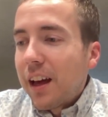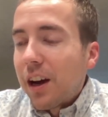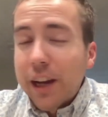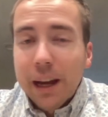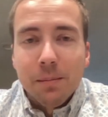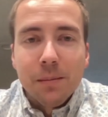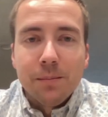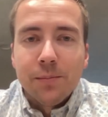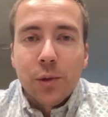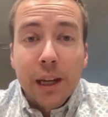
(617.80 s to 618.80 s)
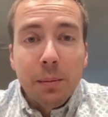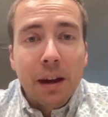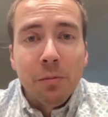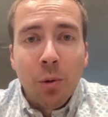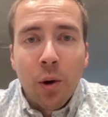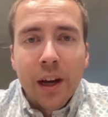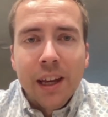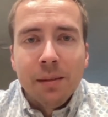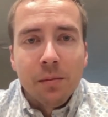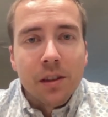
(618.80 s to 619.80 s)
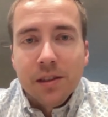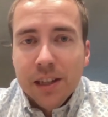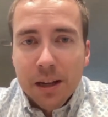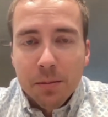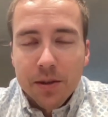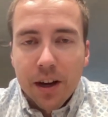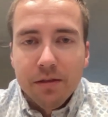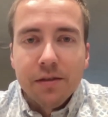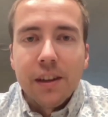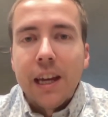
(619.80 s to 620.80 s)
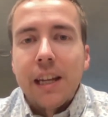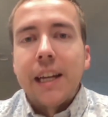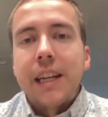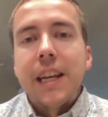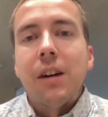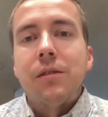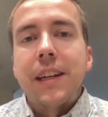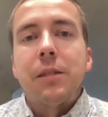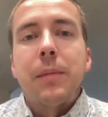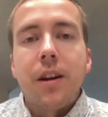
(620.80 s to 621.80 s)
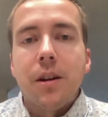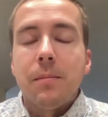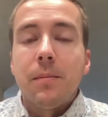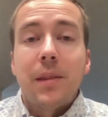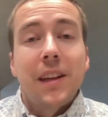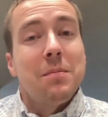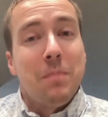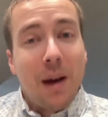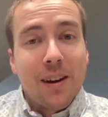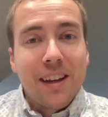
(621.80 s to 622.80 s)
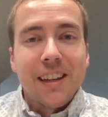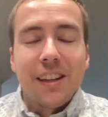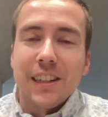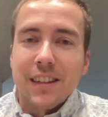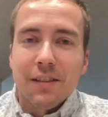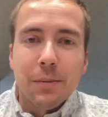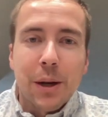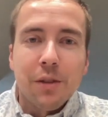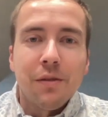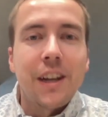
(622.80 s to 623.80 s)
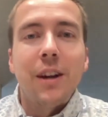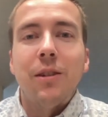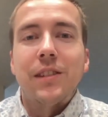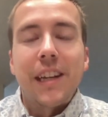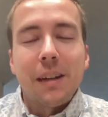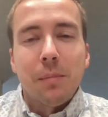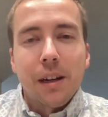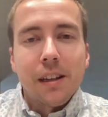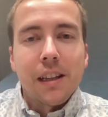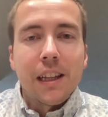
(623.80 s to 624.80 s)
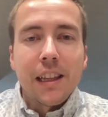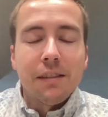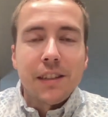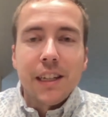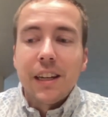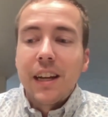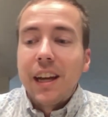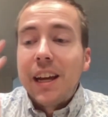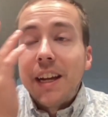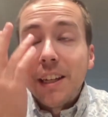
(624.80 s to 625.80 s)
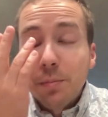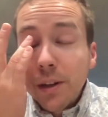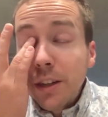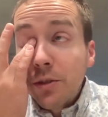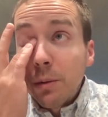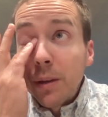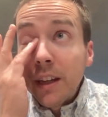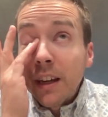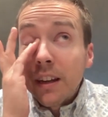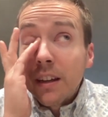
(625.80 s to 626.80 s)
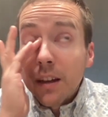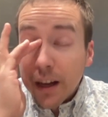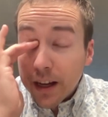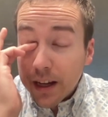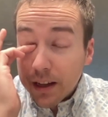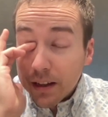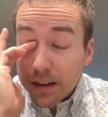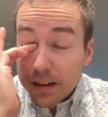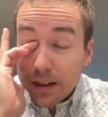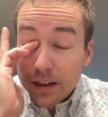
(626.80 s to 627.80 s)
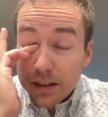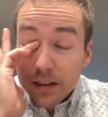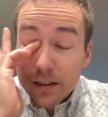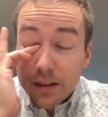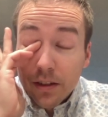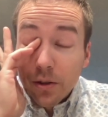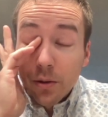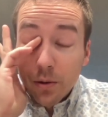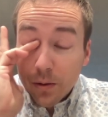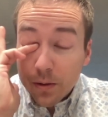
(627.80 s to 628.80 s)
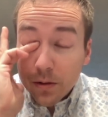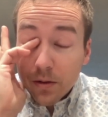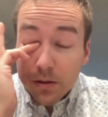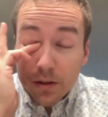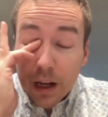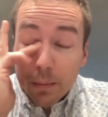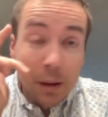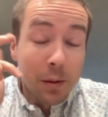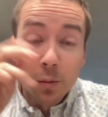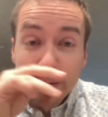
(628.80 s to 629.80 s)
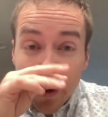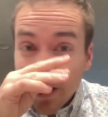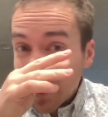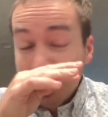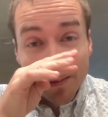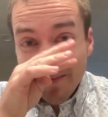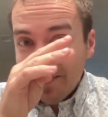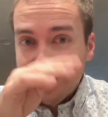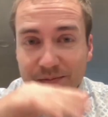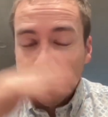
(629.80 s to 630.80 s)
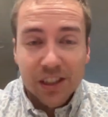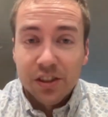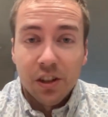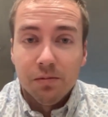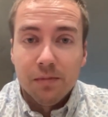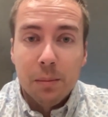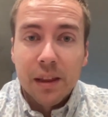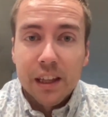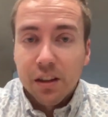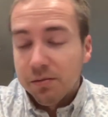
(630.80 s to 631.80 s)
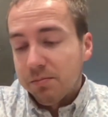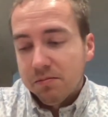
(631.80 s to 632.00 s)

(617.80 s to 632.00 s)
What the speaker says: Okay, so I get back from Hawaii, sling comes off, and I can now dangle my arm. That's about it. You can see from my other videos that I can barely lift it. It's pretty trippy to not be able to move your arm, because you don't. I mean, like you're